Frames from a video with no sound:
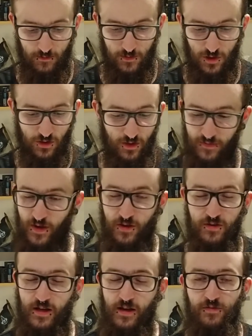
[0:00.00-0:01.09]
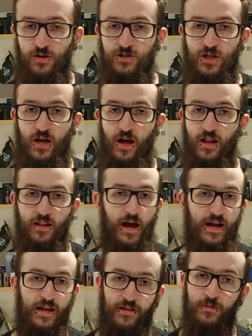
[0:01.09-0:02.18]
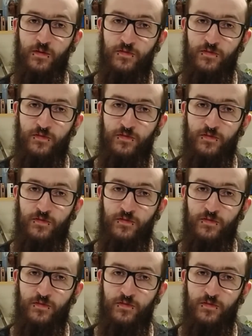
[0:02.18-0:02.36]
So if you could give those a like, give them a